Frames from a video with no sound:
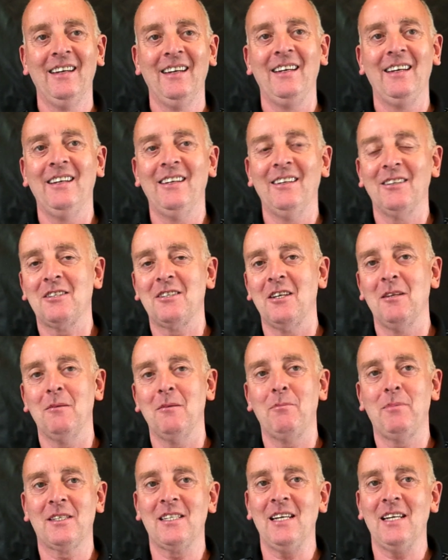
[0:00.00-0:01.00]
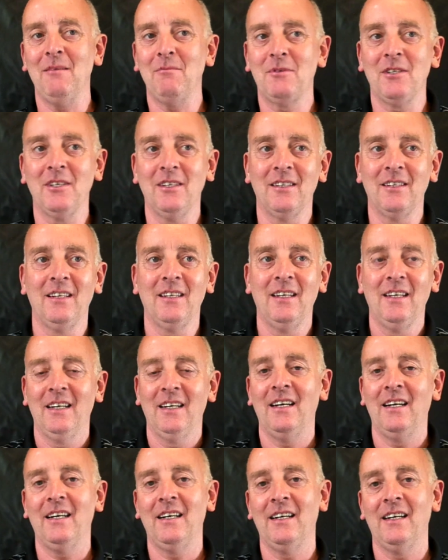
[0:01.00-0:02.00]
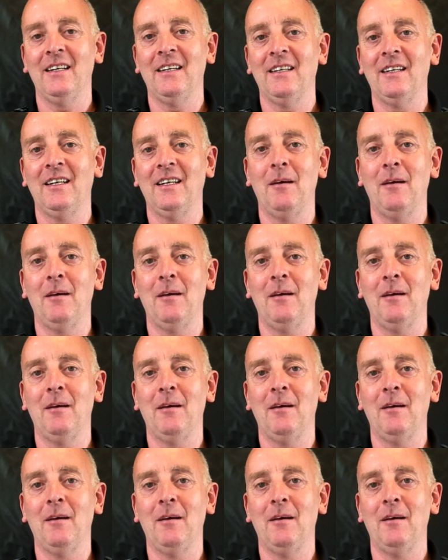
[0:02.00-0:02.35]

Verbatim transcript: You know, so the perception uh,